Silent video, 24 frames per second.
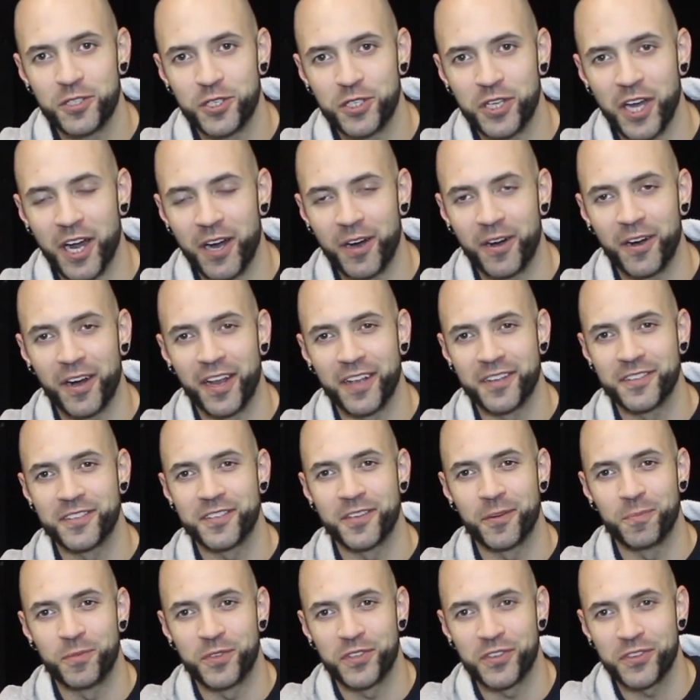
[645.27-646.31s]
share, and
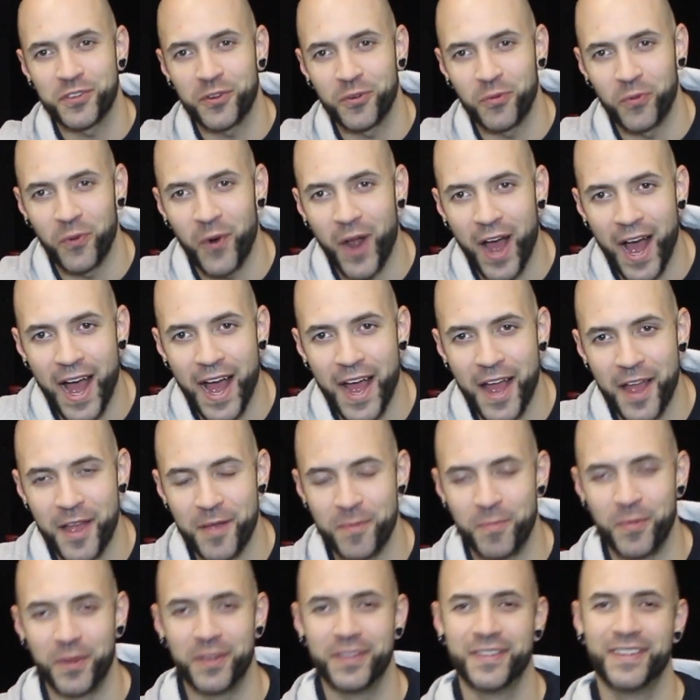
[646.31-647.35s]

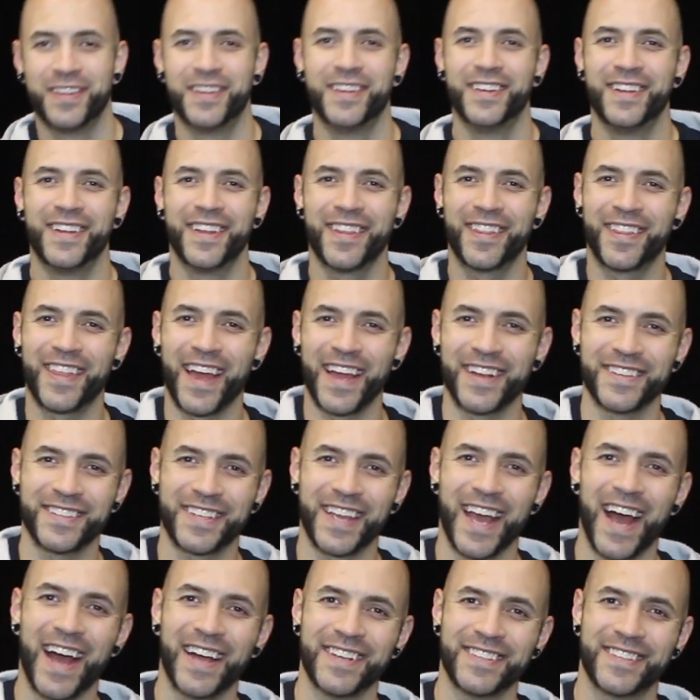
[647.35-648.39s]
subscribe. Thanks,
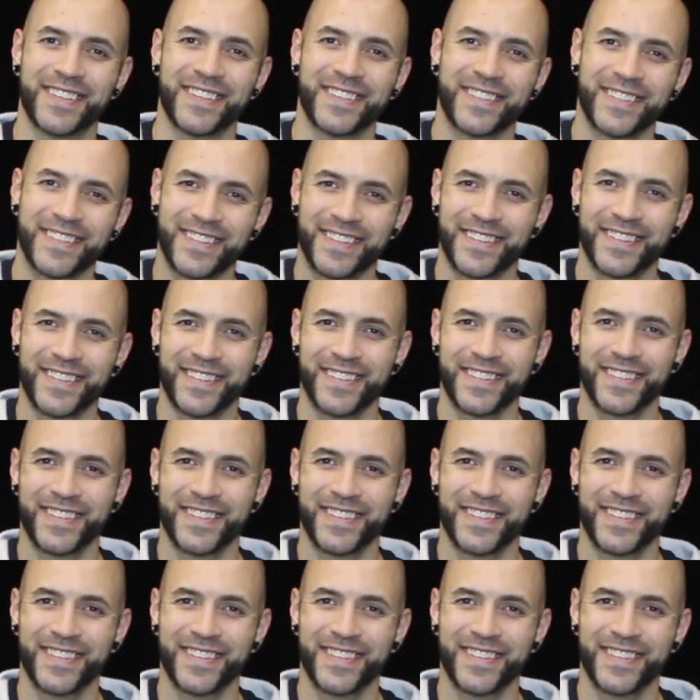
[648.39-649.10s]
guys.